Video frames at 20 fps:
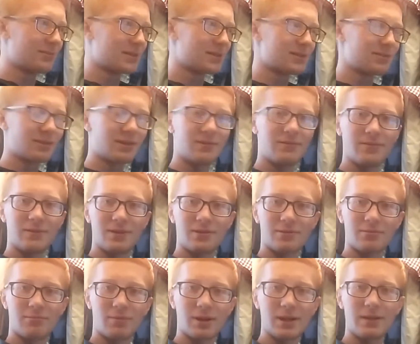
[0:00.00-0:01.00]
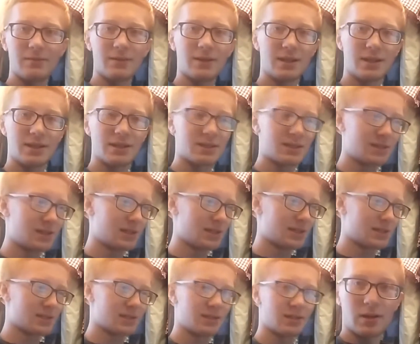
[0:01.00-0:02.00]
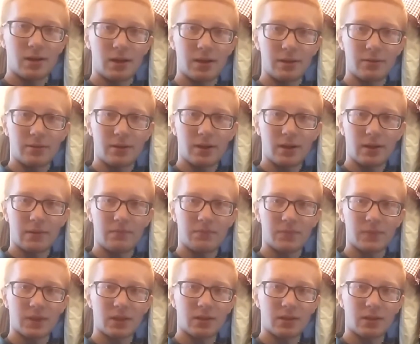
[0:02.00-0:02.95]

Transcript: know, I'm so confused. What even is this? Anyway,